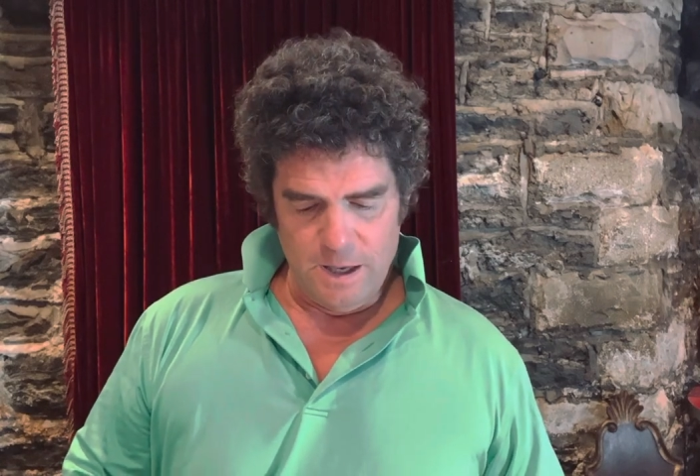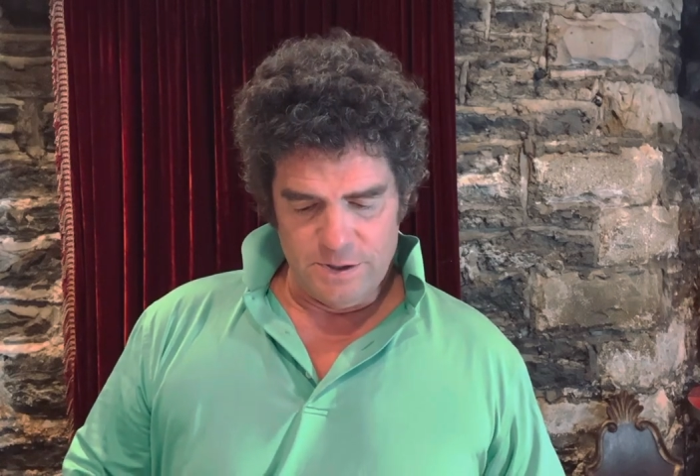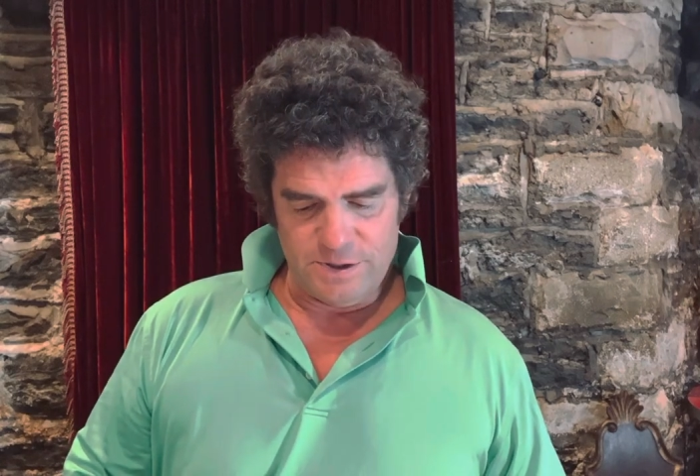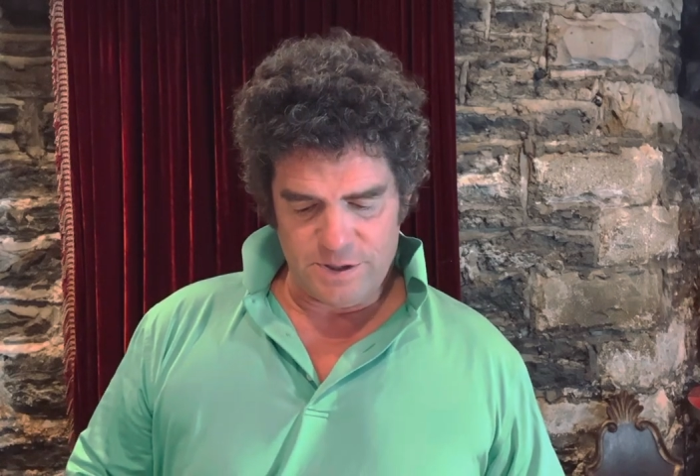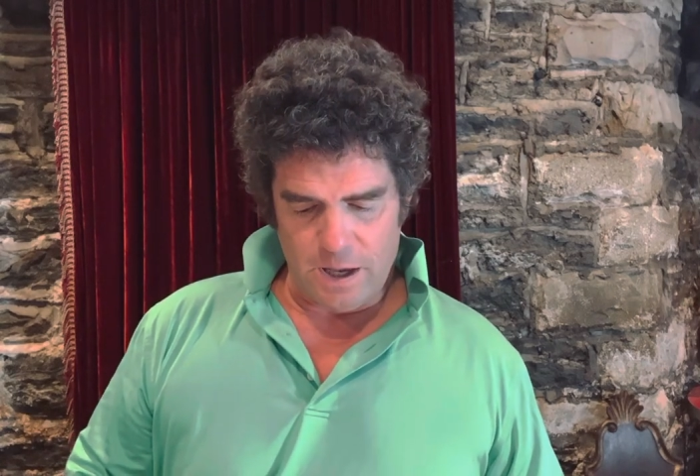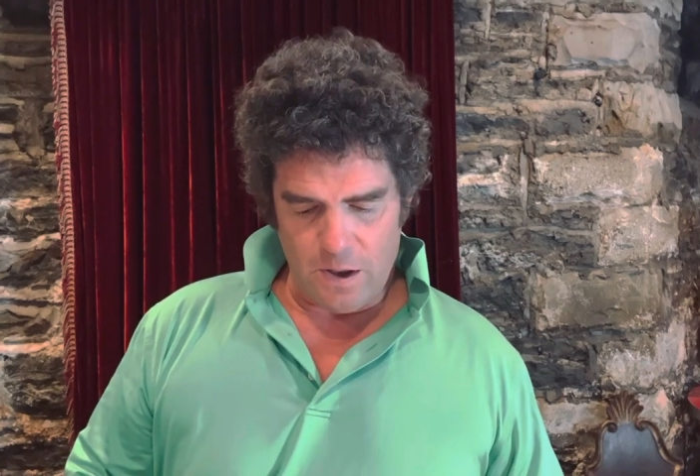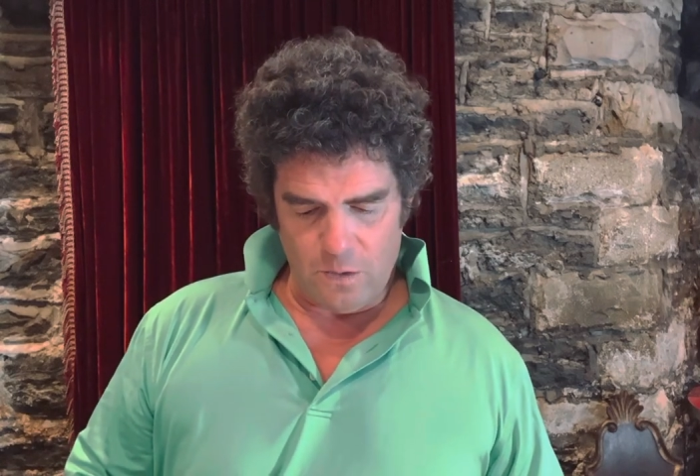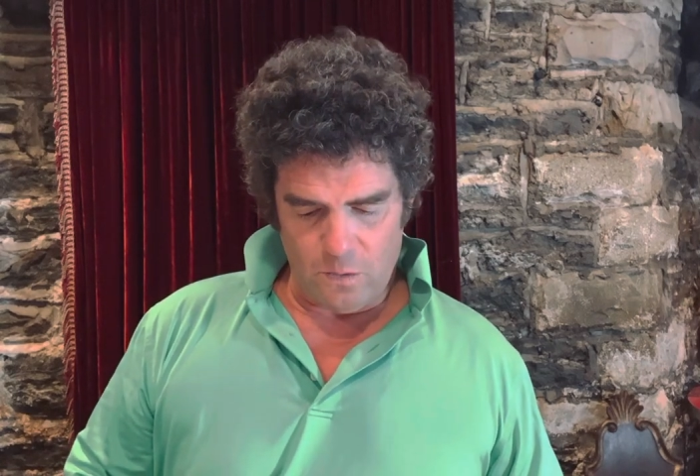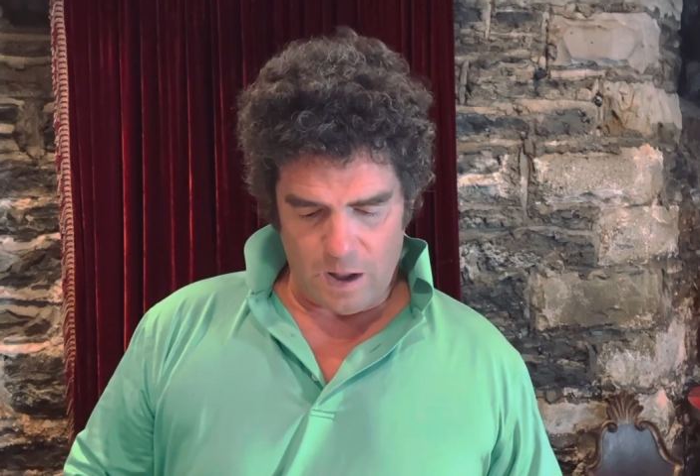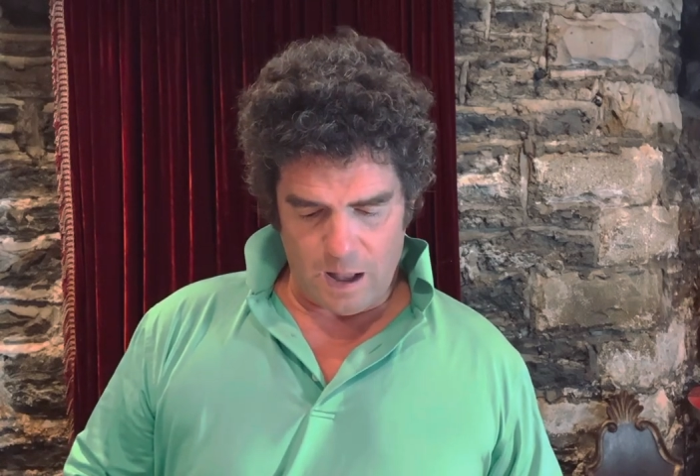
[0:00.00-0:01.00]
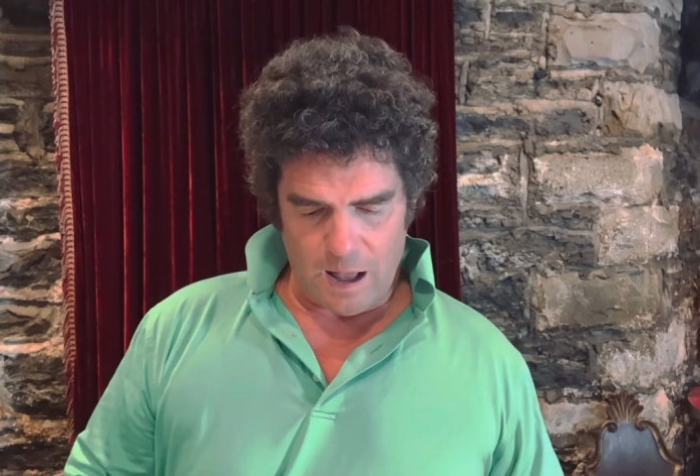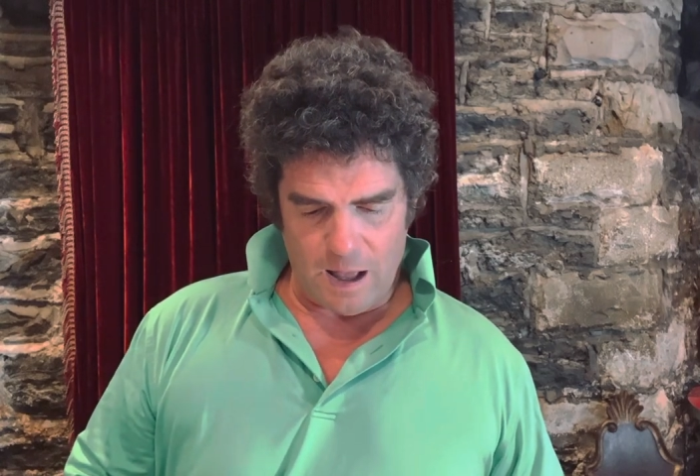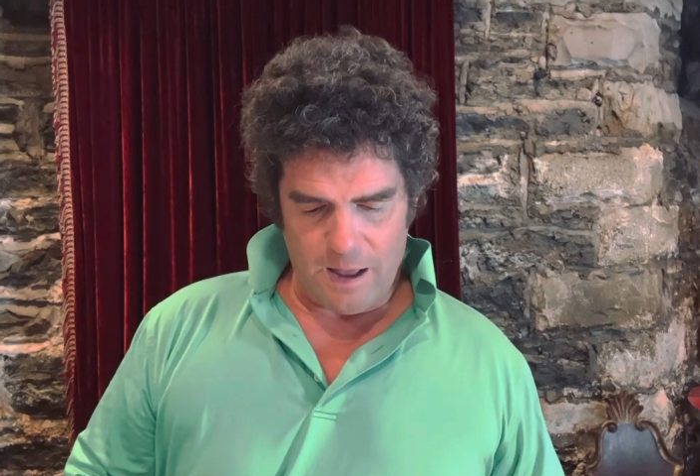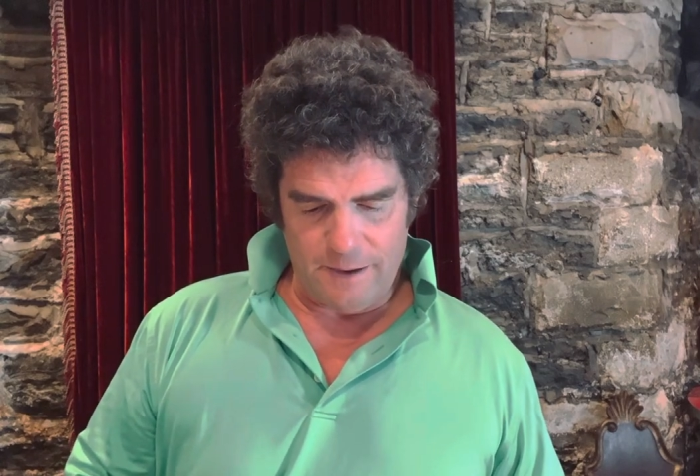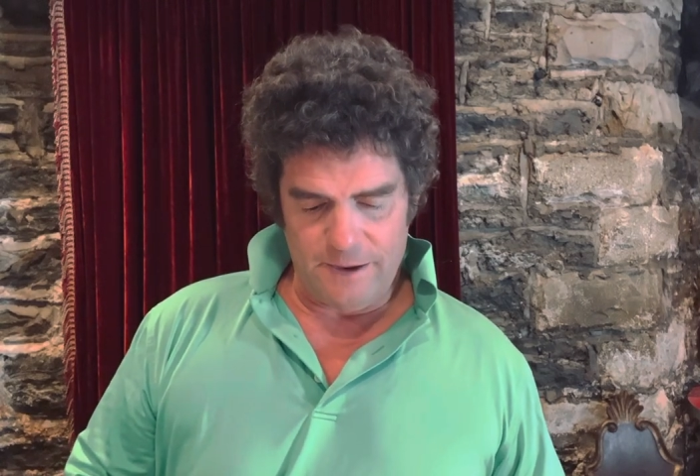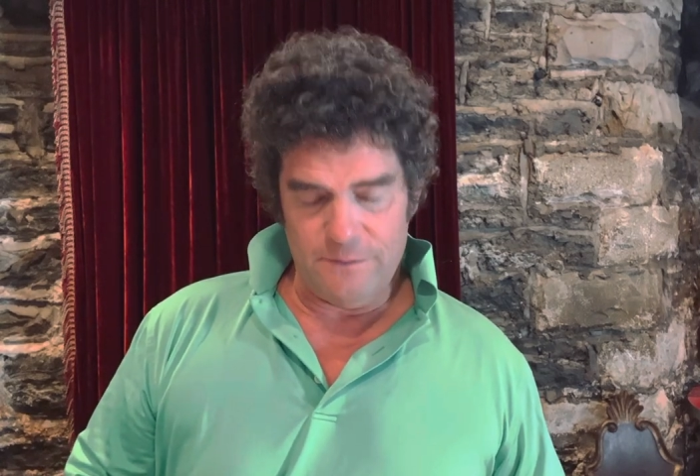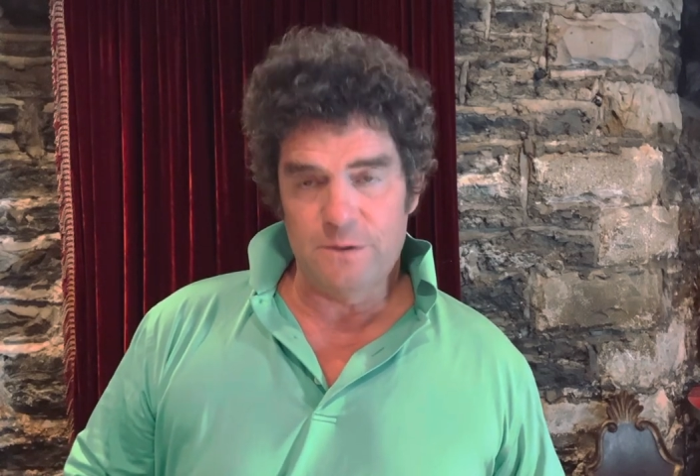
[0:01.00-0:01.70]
So if